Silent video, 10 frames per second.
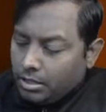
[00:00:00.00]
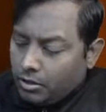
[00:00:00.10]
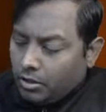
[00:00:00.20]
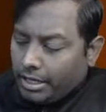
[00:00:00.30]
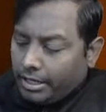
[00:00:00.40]

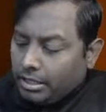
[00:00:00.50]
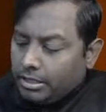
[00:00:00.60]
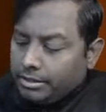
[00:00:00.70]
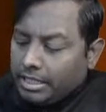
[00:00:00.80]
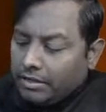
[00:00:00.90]
All right.
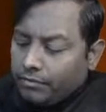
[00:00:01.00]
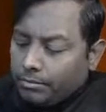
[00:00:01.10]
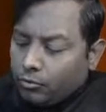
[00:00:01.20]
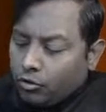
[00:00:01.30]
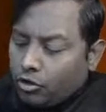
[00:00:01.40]
Then
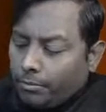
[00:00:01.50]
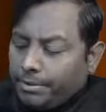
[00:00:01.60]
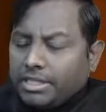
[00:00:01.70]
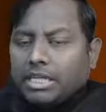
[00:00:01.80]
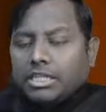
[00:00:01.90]
one more
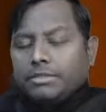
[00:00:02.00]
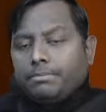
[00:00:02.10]
topic that is